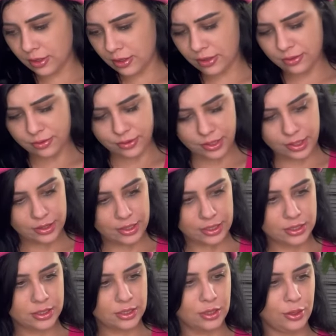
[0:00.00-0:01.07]
I don't think
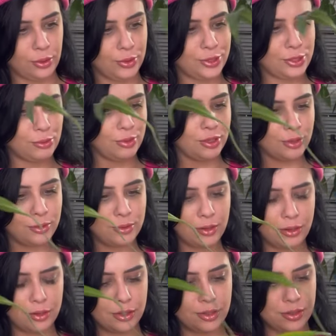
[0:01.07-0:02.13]
that's the newest one. Hold
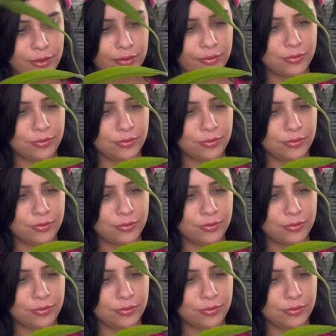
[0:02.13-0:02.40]
on.